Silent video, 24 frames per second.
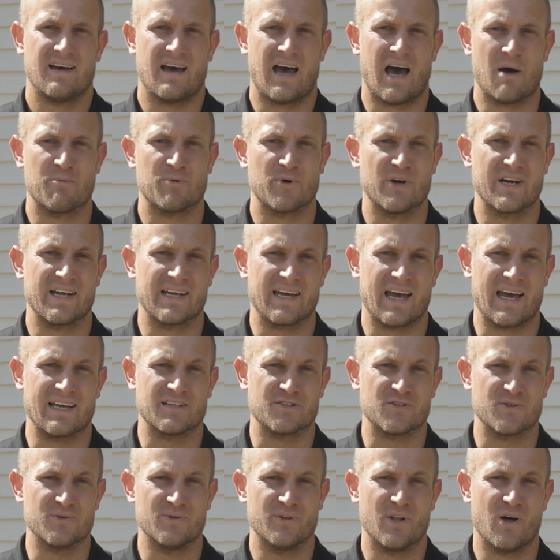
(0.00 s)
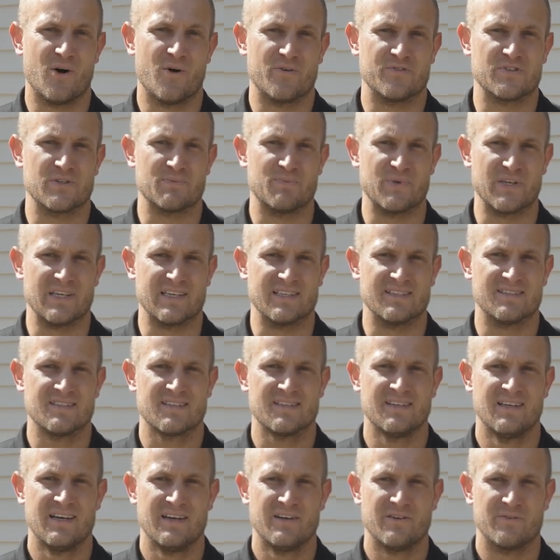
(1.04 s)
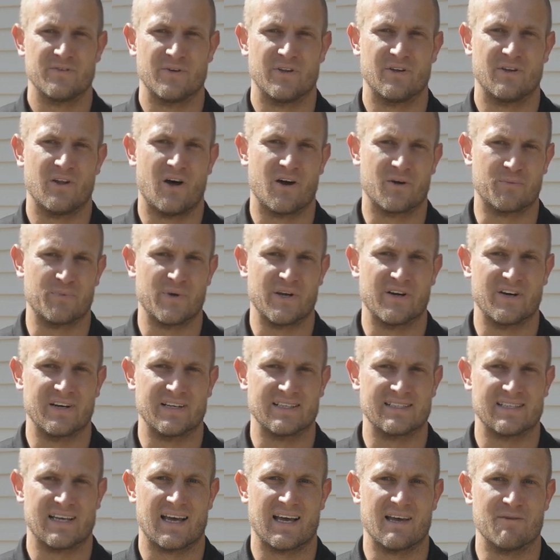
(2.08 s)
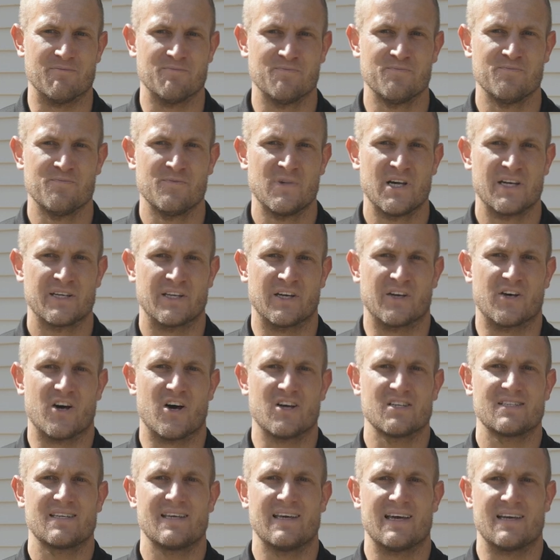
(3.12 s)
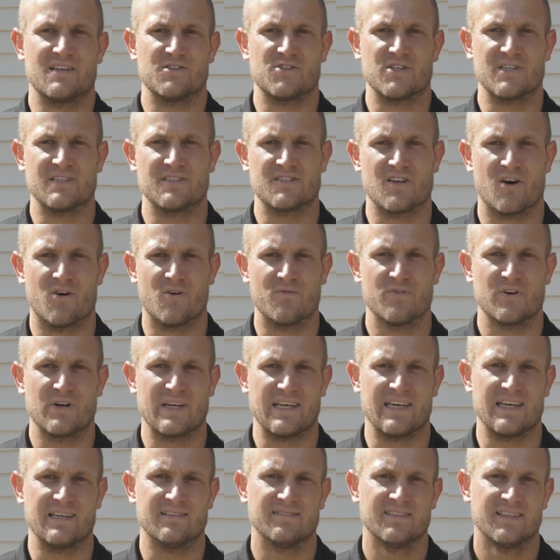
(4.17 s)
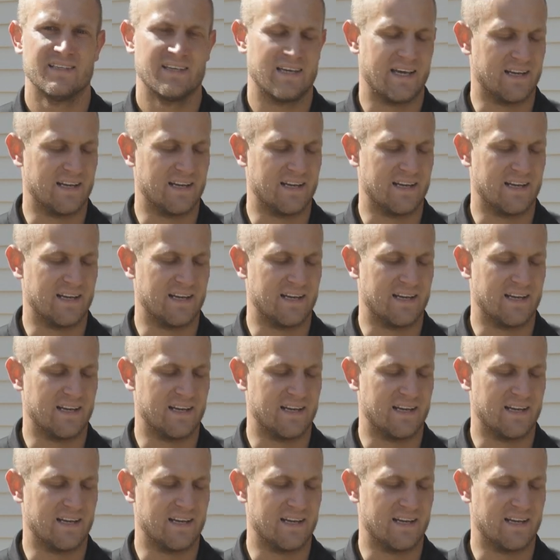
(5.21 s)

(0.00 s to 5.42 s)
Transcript: Operating at too low of speeds for the long period of time can cause the engine to overheat,